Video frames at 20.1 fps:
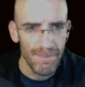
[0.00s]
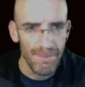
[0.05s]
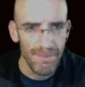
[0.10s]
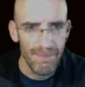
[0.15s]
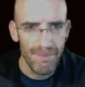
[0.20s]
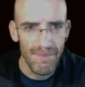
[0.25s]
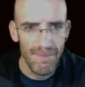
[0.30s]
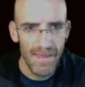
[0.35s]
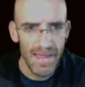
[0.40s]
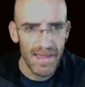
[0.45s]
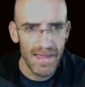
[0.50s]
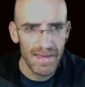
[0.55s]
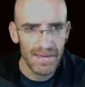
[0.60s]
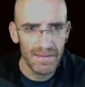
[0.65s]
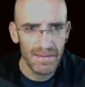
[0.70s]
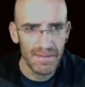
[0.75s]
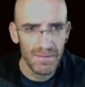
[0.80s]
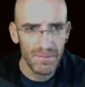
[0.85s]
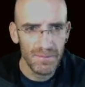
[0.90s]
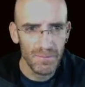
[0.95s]

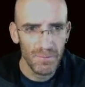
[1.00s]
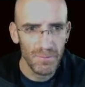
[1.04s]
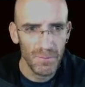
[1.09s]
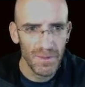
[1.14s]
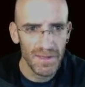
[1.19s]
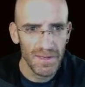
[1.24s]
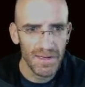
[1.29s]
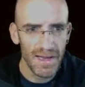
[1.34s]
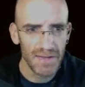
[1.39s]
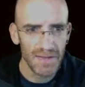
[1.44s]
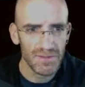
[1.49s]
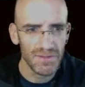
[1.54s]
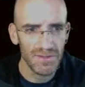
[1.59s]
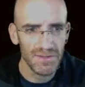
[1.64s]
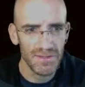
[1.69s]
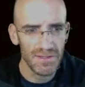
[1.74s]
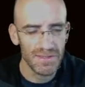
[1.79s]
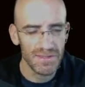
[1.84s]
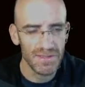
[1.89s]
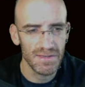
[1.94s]
Then we can actually
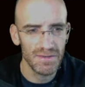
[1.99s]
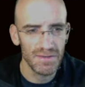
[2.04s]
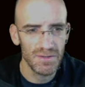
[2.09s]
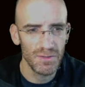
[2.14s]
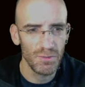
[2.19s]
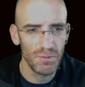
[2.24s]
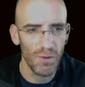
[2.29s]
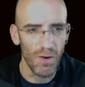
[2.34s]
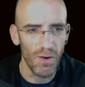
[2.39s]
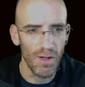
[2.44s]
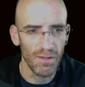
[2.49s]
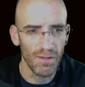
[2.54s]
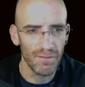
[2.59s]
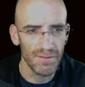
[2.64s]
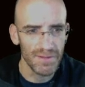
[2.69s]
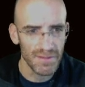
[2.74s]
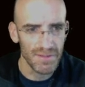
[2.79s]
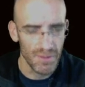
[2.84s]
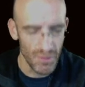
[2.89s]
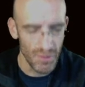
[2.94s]
just do all of
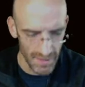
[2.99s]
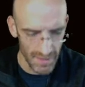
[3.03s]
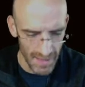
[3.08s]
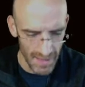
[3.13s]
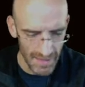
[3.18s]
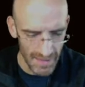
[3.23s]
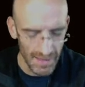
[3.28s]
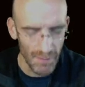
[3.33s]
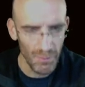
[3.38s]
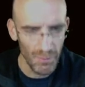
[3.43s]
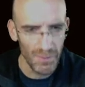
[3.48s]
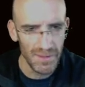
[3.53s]
this code again.